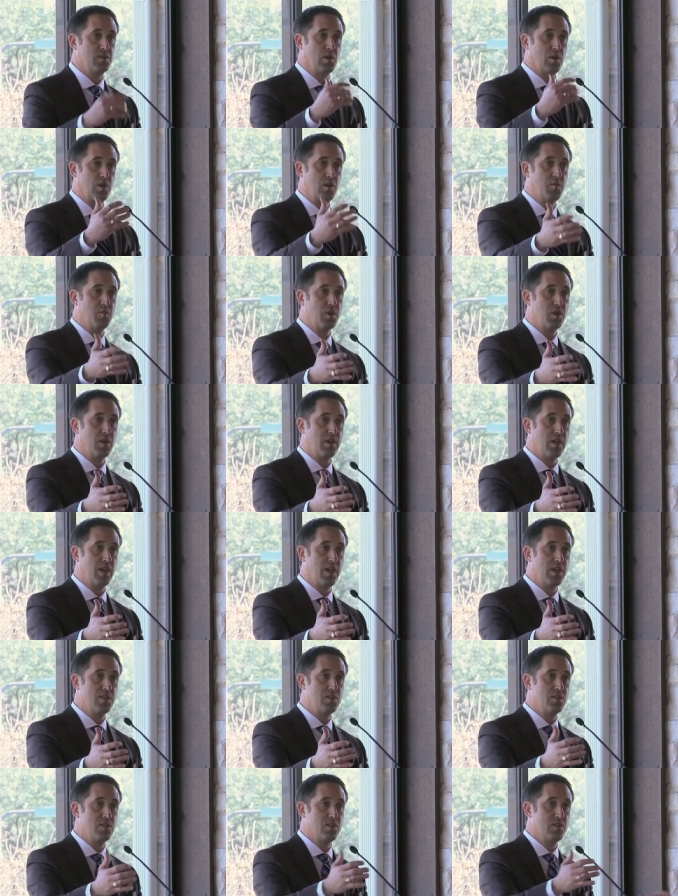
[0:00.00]
our
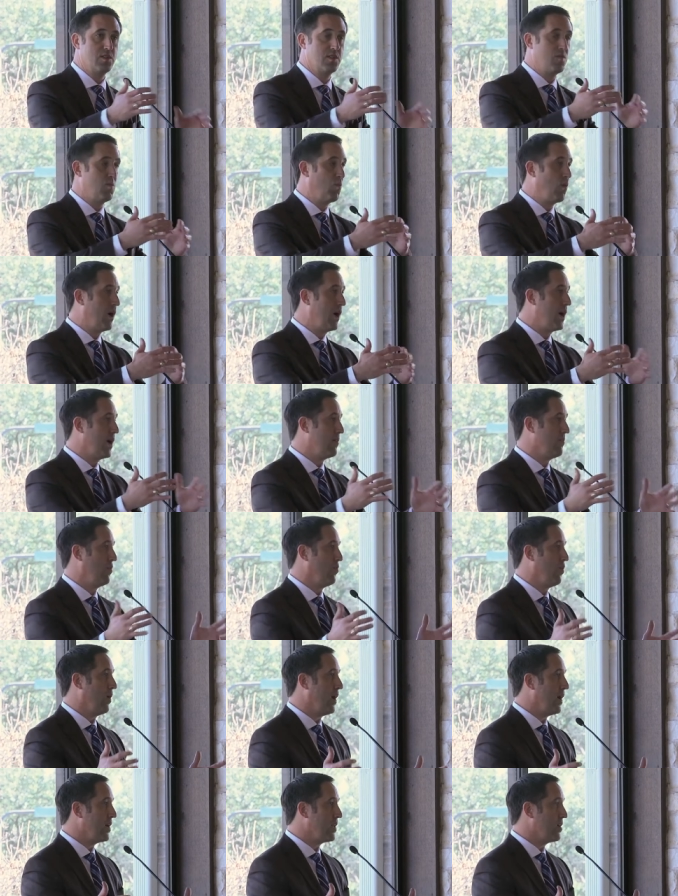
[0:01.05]
communications in wide
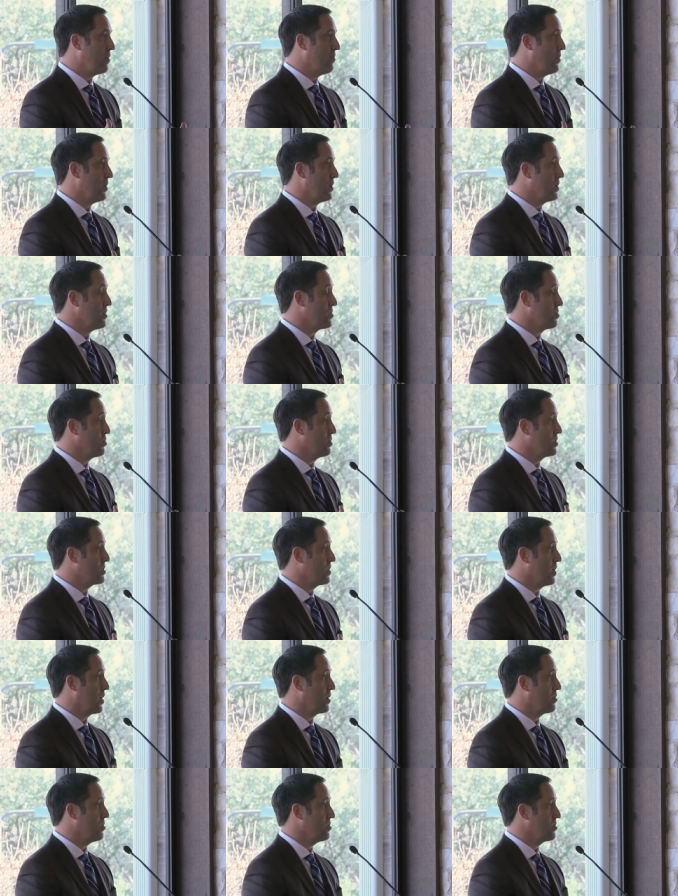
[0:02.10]
variety of industry
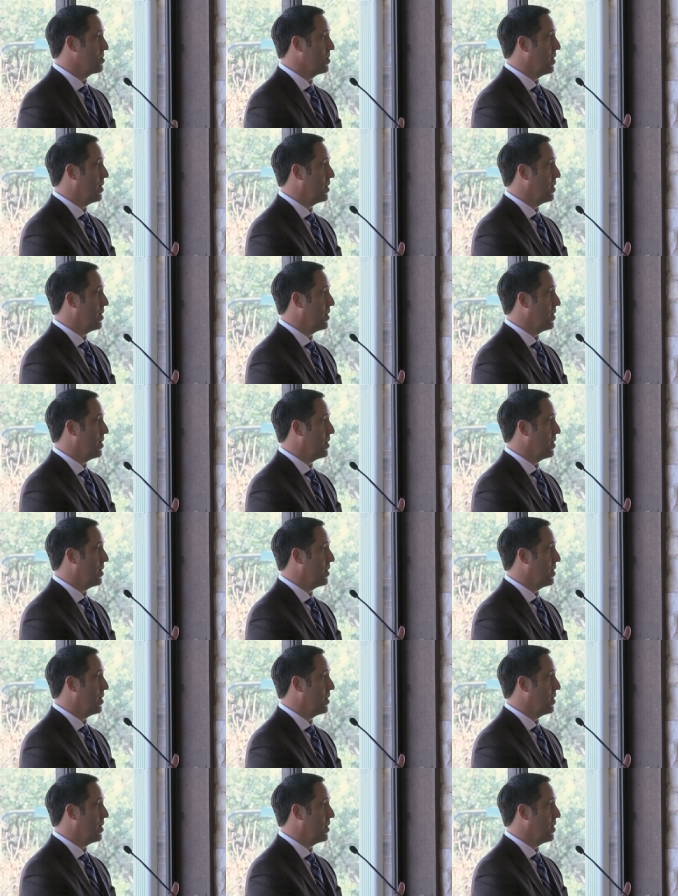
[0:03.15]
sectors,